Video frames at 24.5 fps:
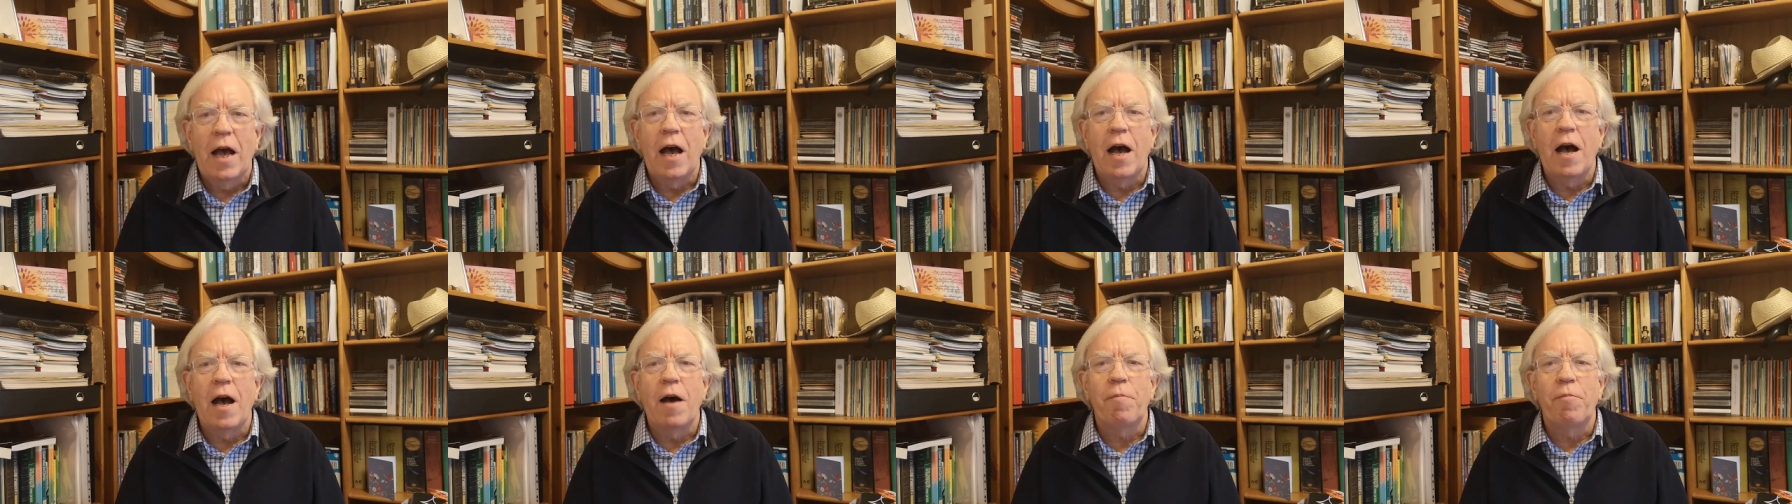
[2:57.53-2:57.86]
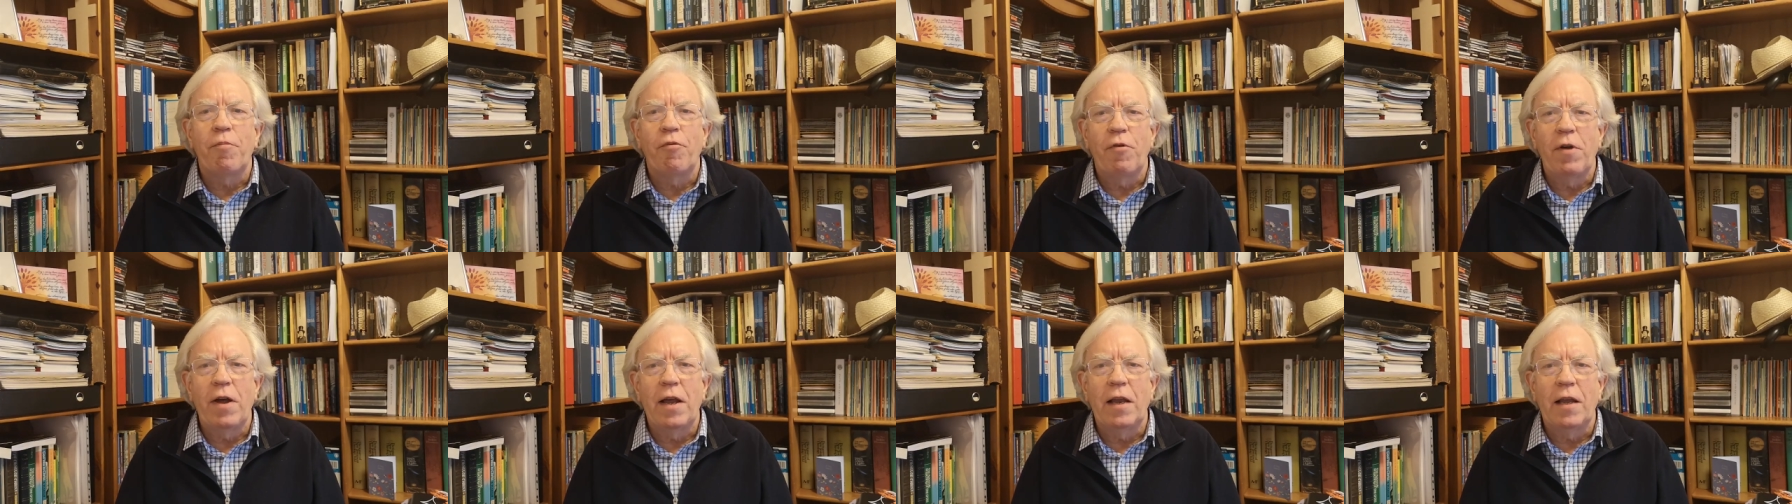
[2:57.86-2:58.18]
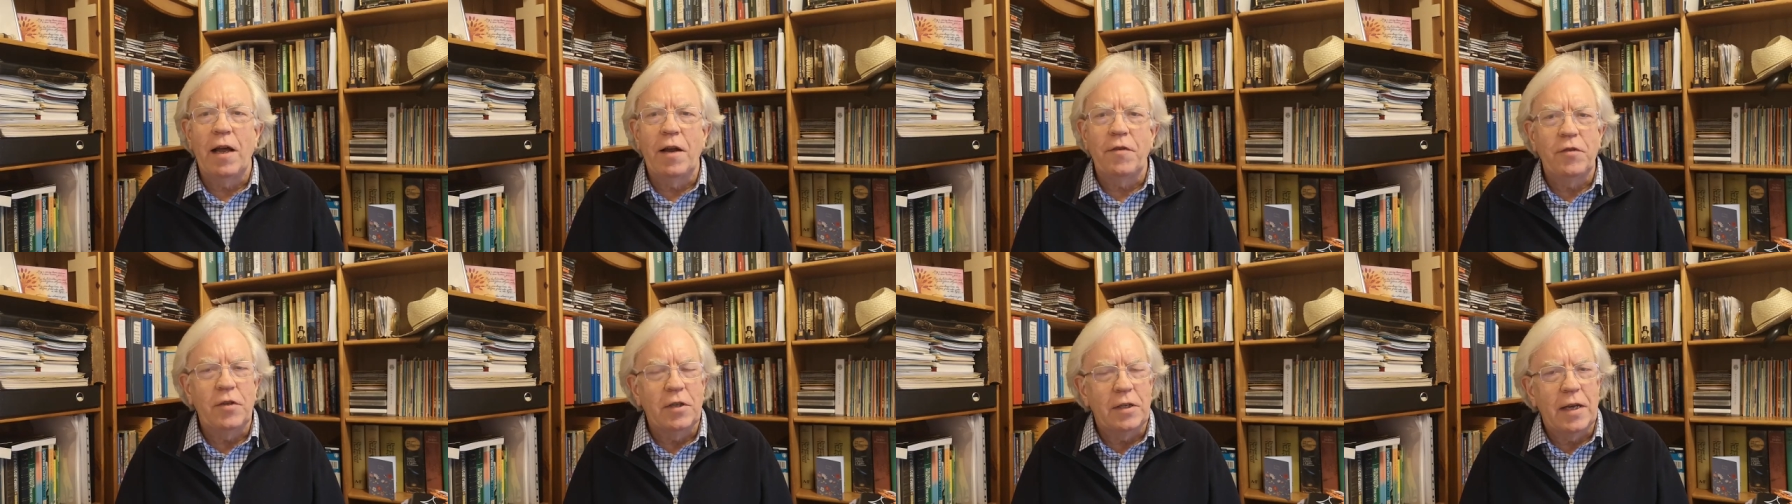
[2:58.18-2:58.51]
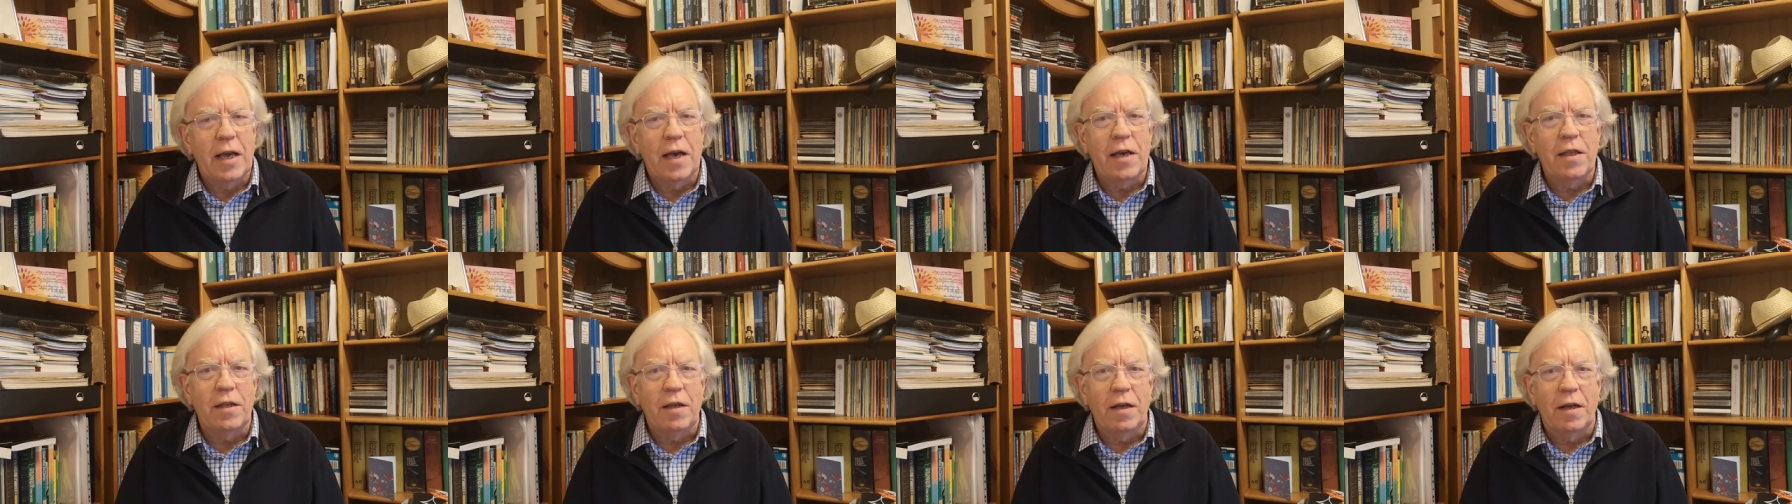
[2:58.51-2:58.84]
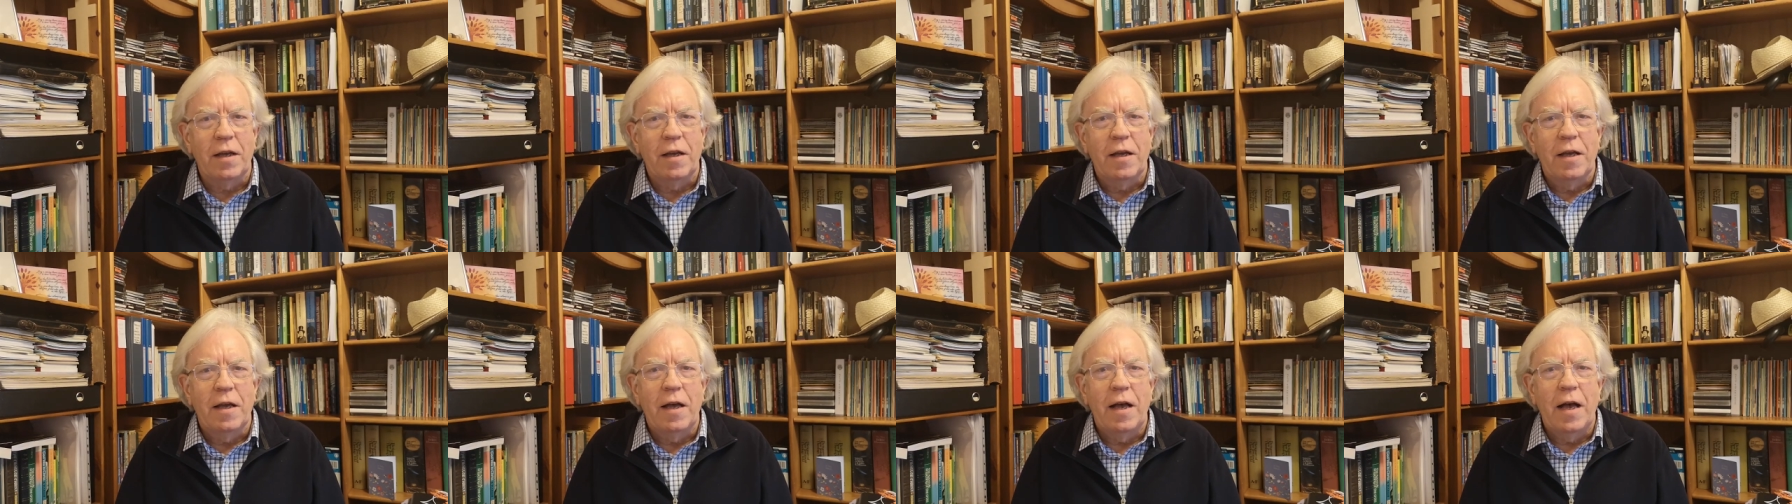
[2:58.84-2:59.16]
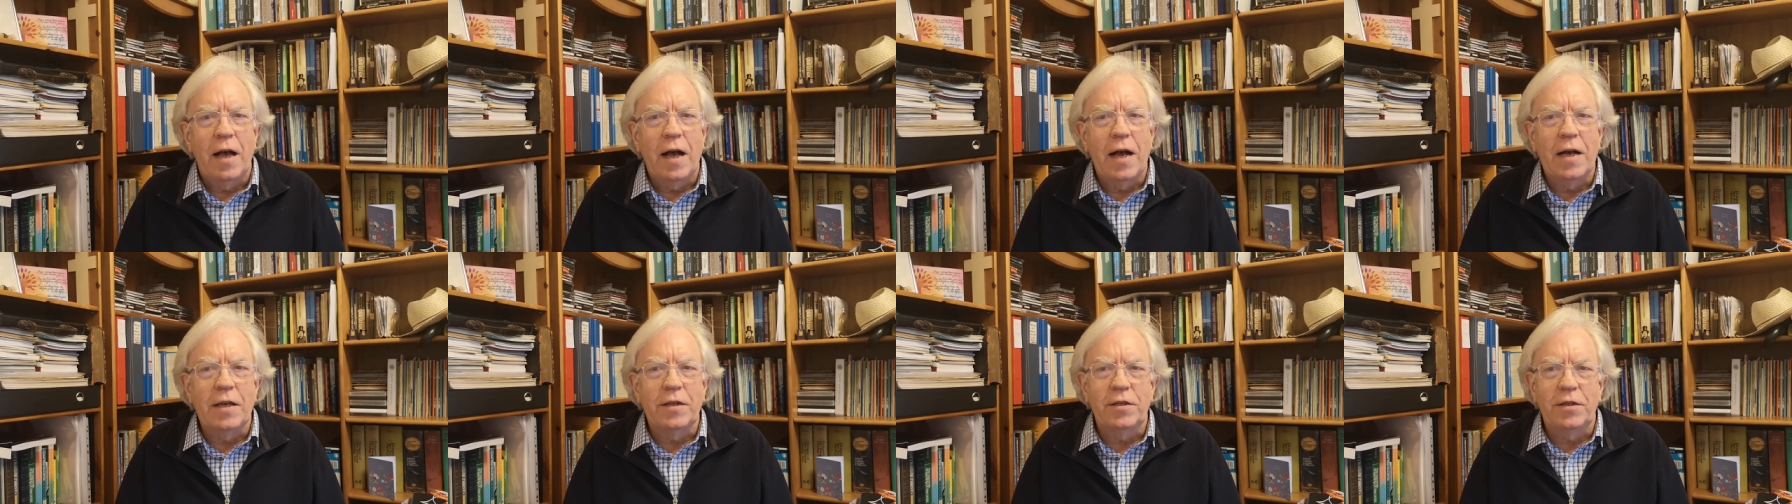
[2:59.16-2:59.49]
our prayer life together
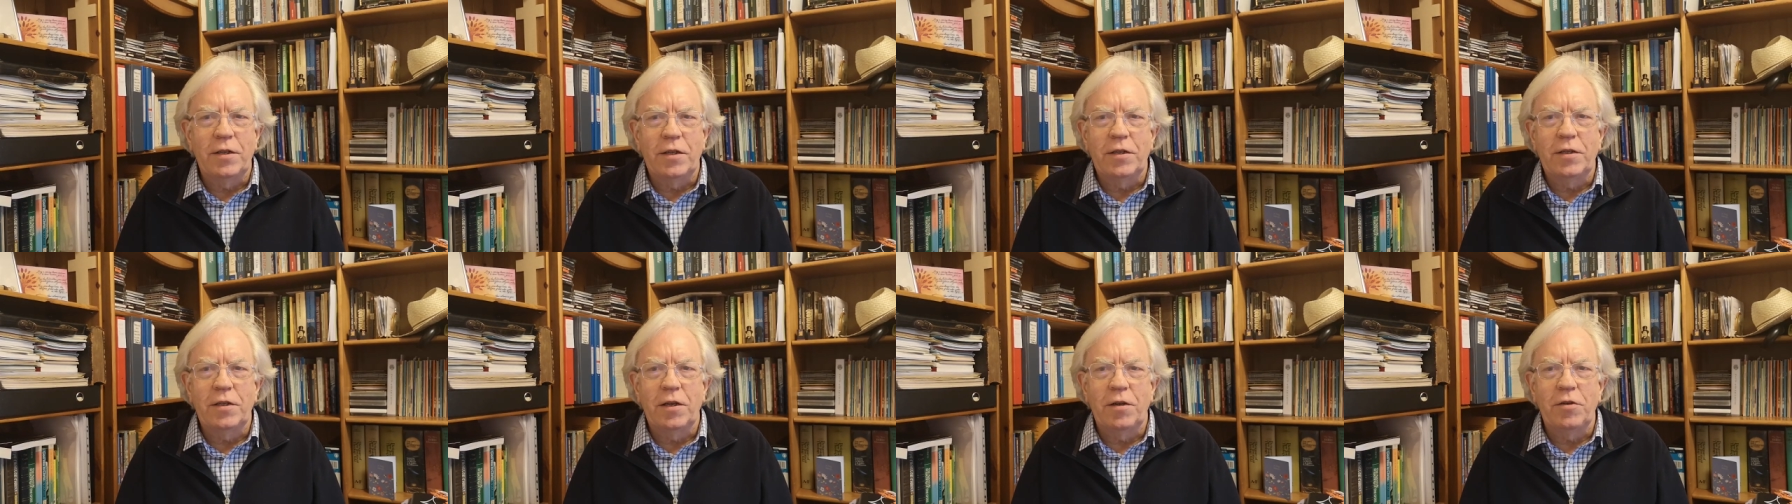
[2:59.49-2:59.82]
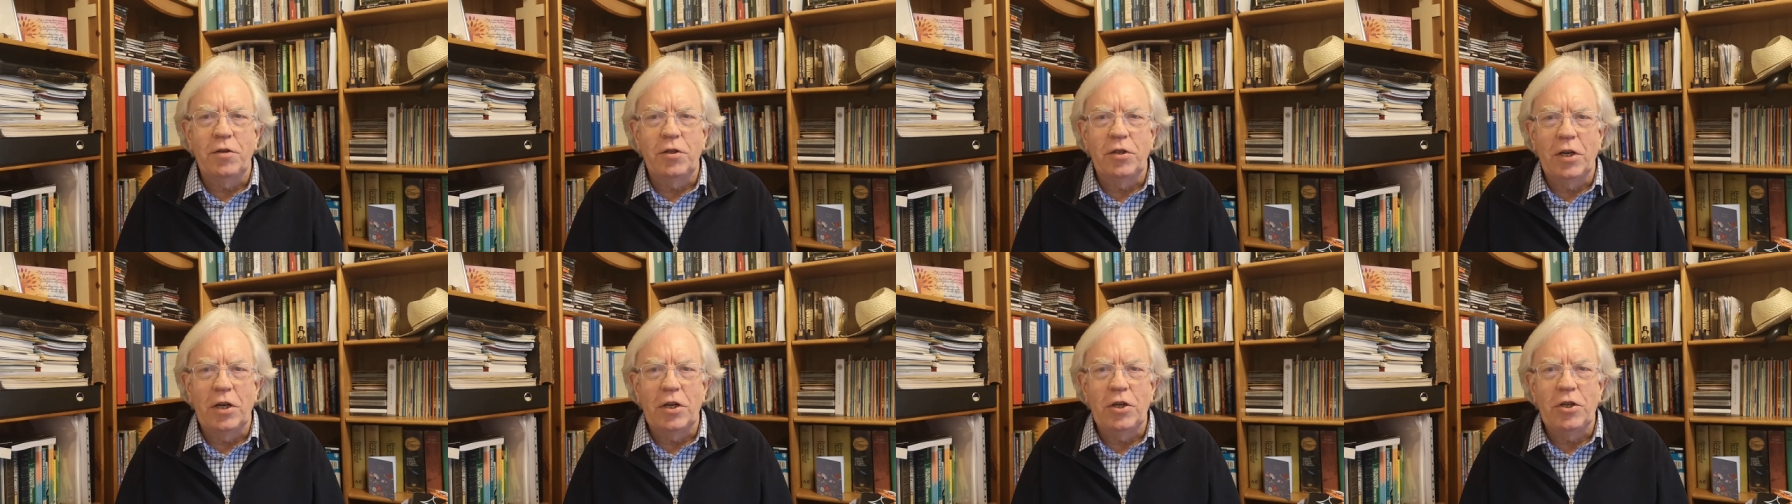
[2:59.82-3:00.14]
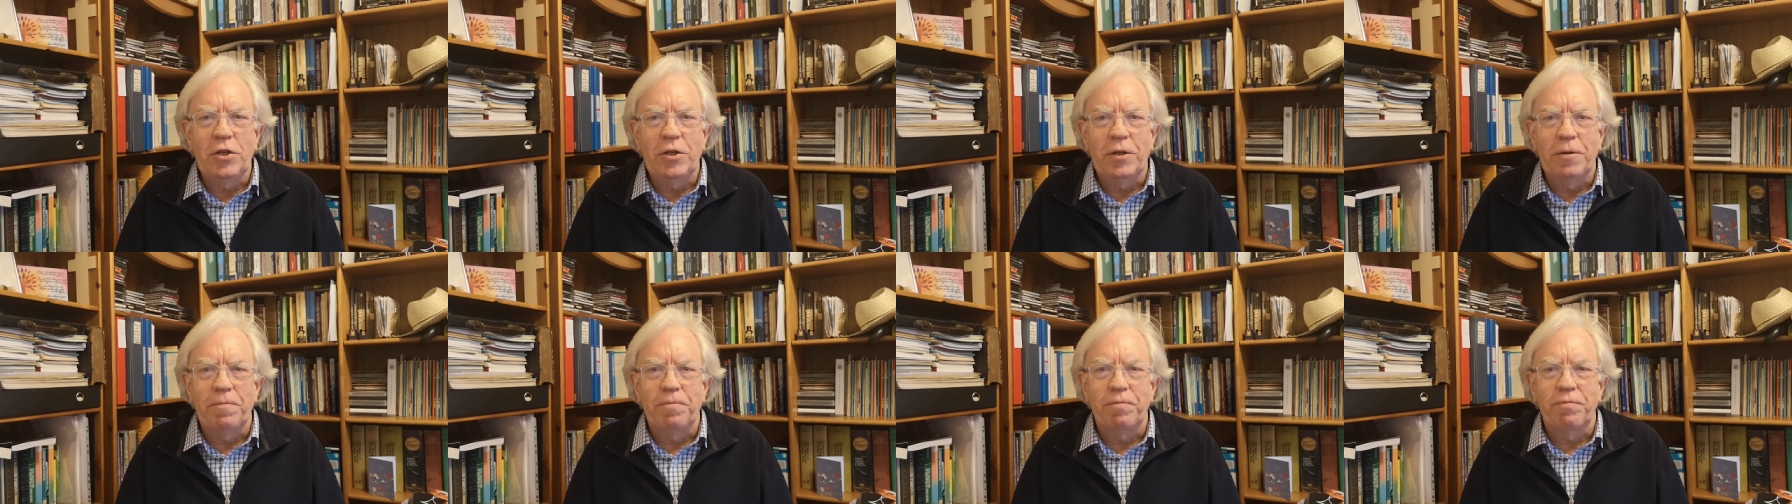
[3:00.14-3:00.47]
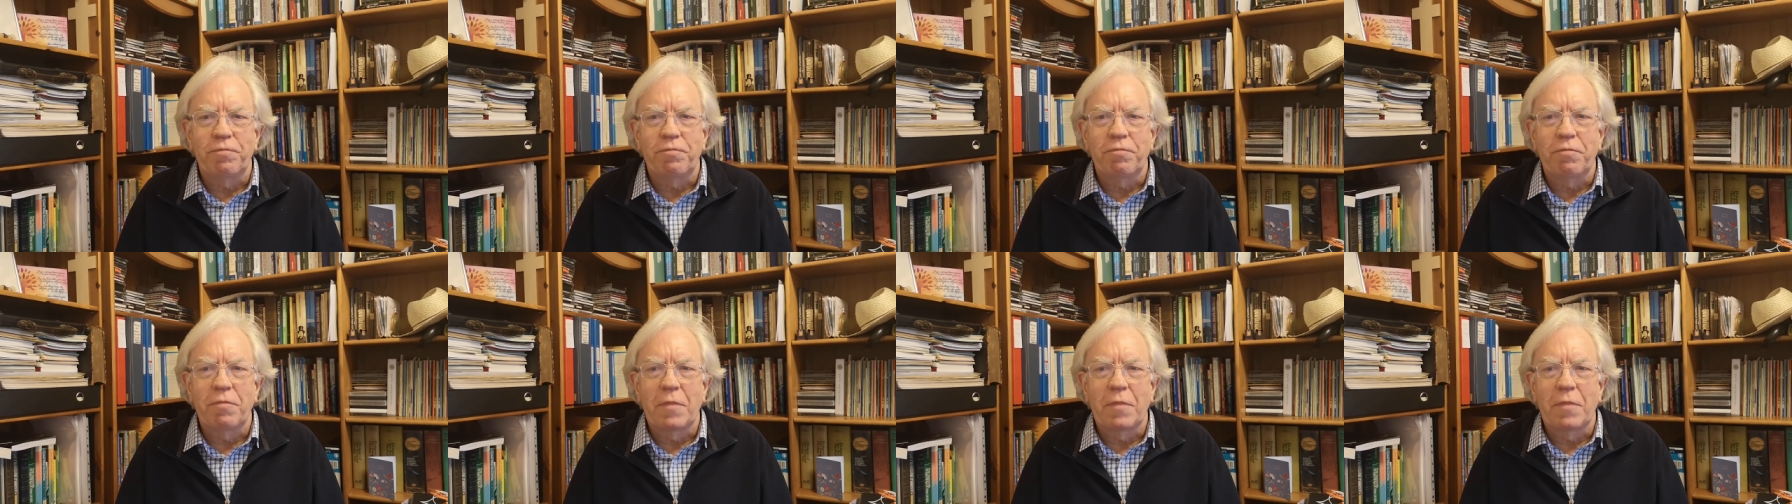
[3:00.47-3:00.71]
as an association.